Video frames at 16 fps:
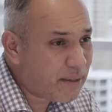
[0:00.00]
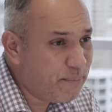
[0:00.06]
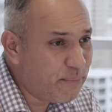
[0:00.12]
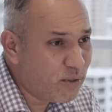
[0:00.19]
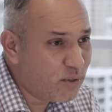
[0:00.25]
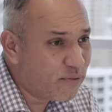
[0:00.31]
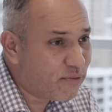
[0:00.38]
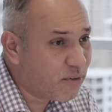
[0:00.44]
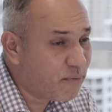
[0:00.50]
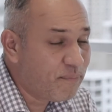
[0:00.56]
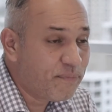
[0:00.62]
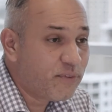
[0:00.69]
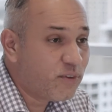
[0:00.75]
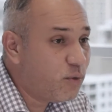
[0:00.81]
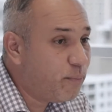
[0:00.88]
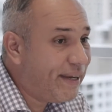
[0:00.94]
beautiful.
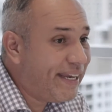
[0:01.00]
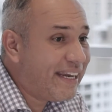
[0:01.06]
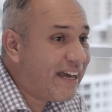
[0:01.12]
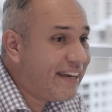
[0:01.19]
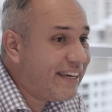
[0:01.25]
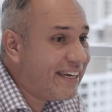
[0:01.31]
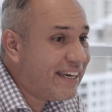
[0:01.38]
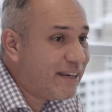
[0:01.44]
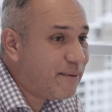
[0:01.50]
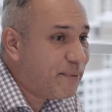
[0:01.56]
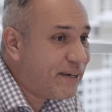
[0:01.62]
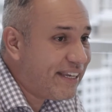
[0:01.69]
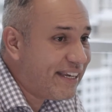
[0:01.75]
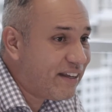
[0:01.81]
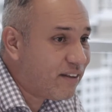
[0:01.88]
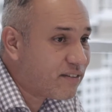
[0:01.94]
You may not need
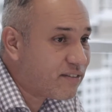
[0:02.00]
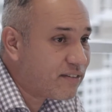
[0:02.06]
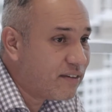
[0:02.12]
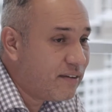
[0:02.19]
anybody else.